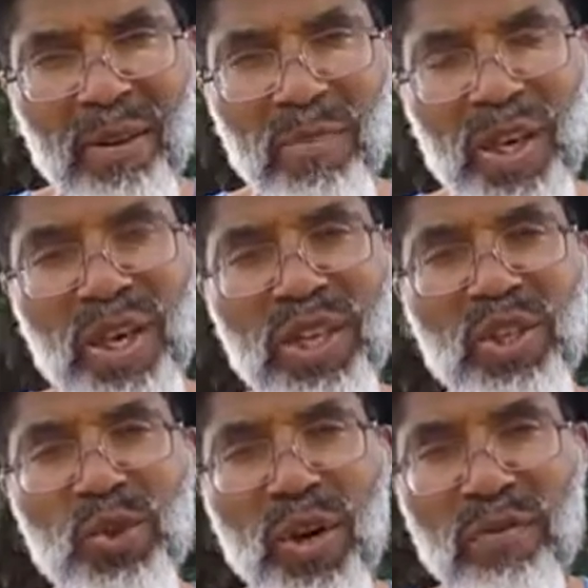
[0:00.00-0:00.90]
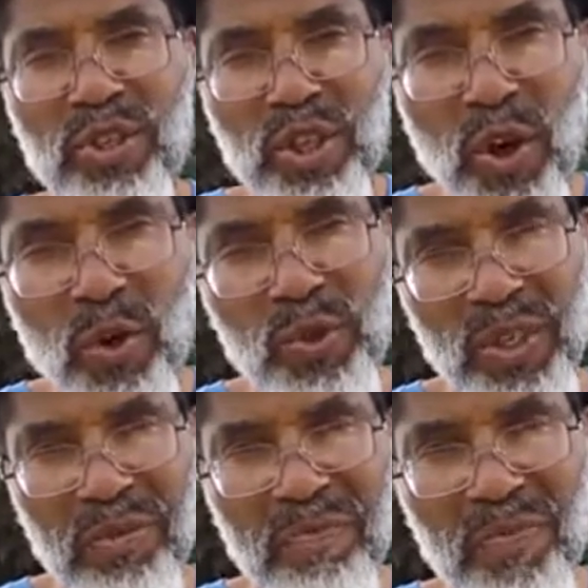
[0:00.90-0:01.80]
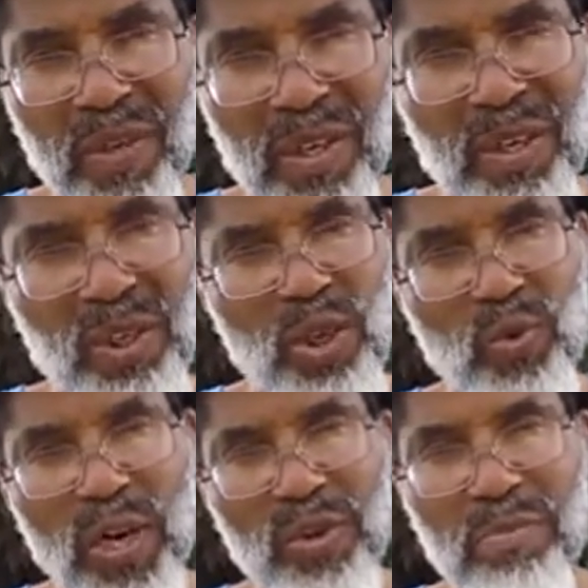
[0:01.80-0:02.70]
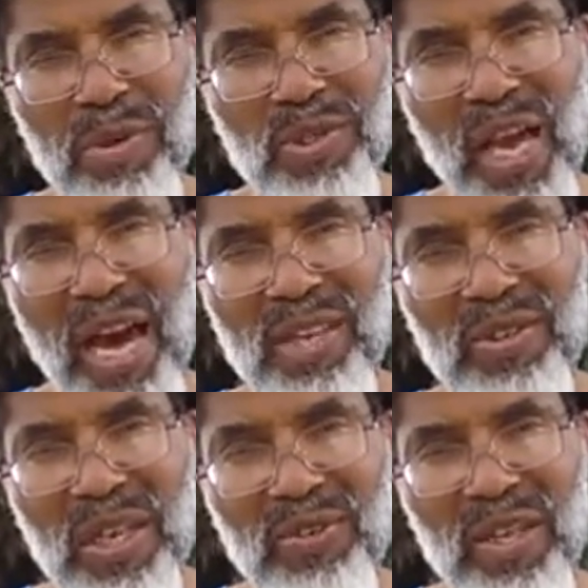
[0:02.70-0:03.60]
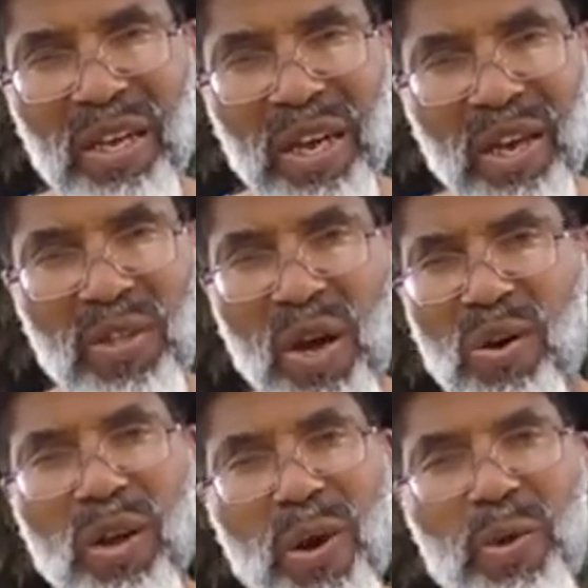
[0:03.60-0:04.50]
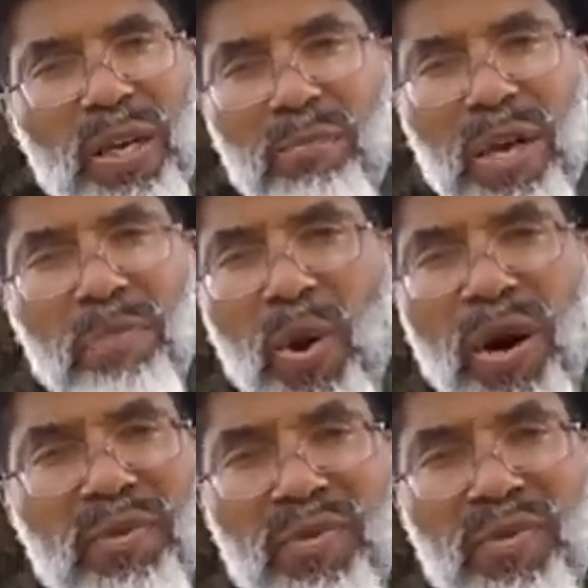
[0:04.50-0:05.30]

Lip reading: because you have chosen to do what the Messiah says. See, the only way we can be a part